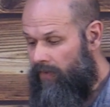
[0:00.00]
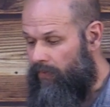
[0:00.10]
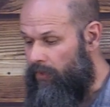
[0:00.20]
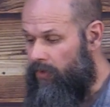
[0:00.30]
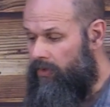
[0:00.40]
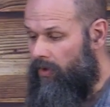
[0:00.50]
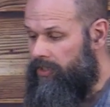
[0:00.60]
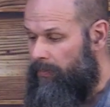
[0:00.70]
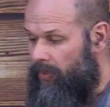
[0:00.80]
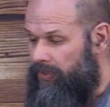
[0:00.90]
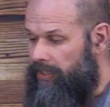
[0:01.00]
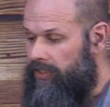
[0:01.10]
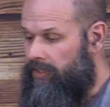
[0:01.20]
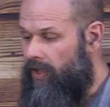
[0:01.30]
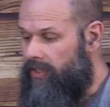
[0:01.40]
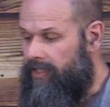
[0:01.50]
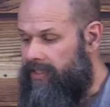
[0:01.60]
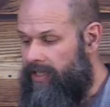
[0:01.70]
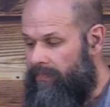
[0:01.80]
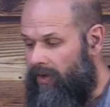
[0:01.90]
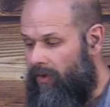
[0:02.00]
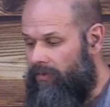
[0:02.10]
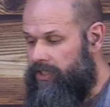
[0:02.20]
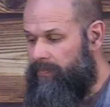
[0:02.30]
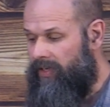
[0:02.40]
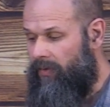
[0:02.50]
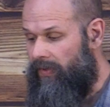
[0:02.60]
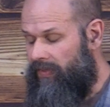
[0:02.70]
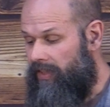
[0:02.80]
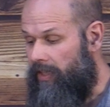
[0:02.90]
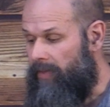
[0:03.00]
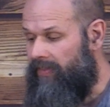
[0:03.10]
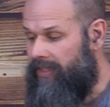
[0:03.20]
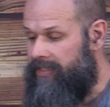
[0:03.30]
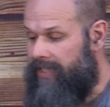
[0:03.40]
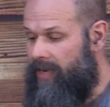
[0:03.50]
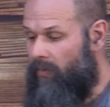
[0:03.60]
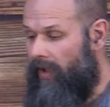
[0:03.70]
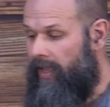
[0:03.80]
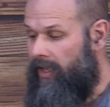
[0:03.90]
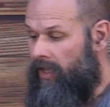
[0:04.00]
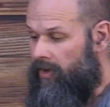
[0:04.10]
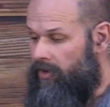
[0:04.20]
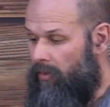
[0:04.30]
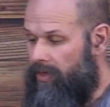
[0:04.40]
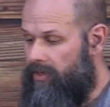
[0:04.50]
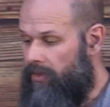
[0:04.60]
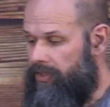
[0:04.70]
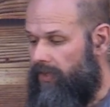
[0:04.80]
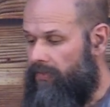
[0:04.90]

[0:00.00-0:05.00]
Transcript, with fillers: For who knows a person's thoughts except their own spirit within them? In the same way, no one knows